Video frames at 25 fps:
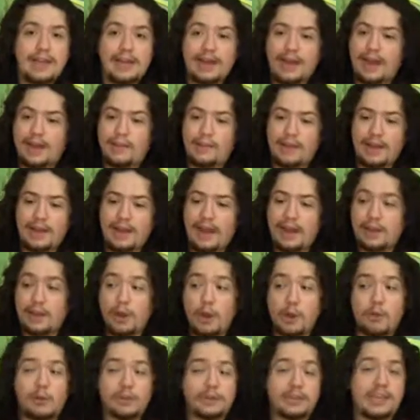I mean, I
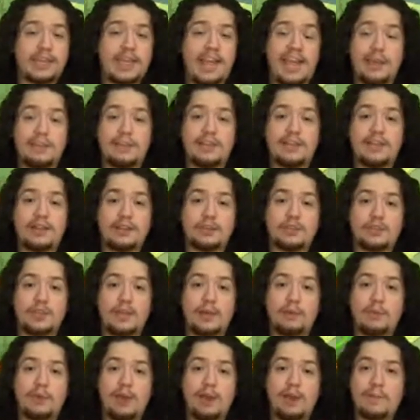know there's a game in there
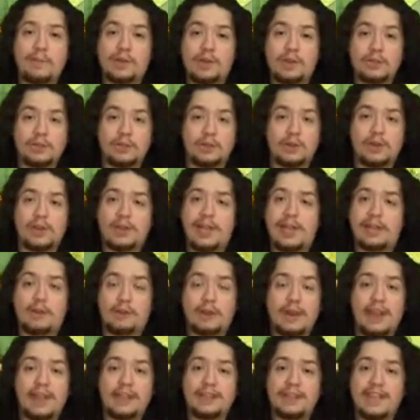somewhere, but it's sort of like
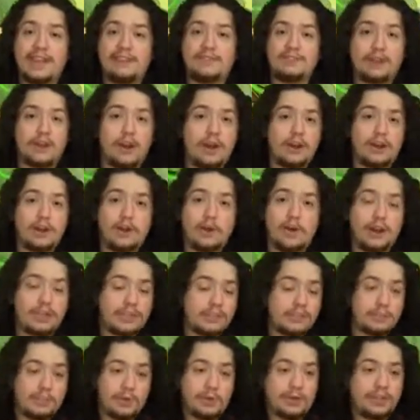Grand Theft Auto. I
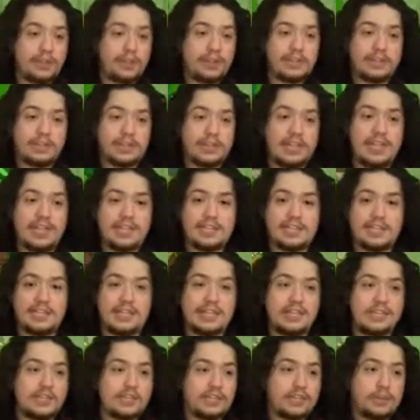just put in the cheats
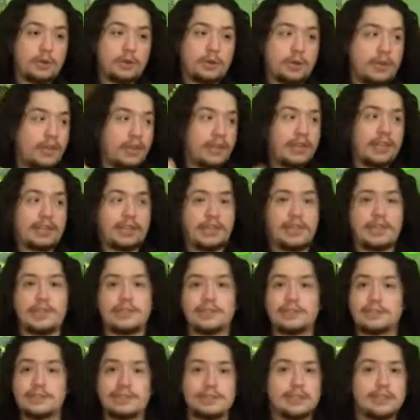and then just go killing
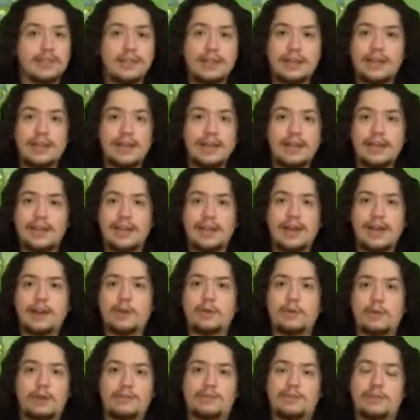things. I
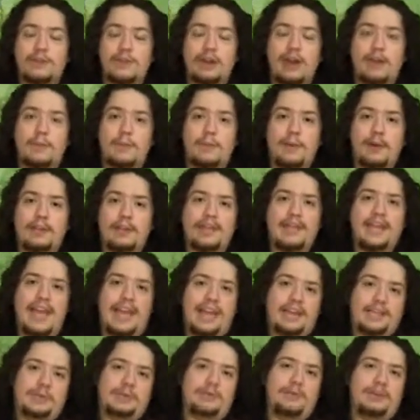don't give a crap about the
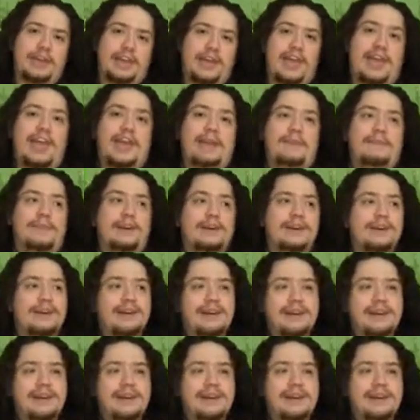actual game.